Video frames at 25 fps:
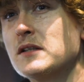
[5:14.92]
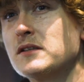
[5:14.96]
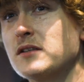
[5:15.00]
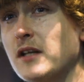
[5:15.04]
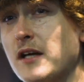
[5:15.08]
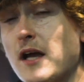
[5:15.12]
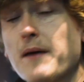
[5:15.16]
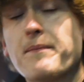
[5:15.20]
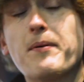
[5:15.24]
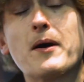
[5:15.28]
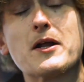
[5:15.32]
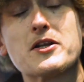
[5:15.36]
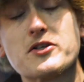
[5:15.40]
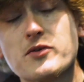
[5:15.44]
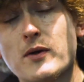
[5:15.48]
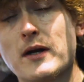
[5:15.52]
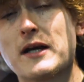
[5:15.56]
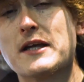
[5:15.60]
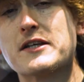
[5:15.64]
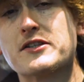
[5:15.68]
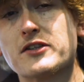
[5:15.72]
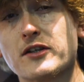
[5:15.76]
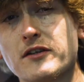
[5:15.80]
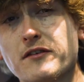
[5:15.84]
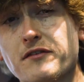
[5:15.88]
yeah,
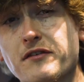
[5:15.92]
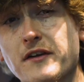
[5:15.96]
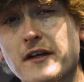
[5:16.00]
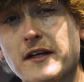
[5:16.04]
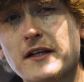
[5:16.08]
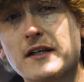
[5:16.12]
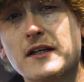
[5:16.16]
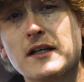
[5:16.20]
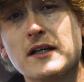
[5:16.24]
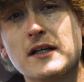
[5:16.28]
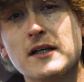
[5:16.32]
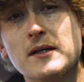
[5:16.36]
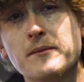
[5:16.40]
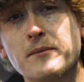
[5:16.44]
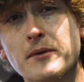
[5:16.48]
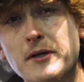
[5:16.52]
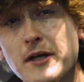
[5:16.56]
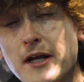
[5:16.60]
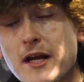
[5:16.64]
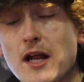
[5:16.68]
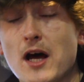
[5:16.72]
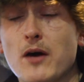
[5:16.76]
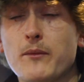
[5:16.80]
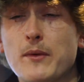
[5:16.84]
punctuality is a good thing. But yeah, no,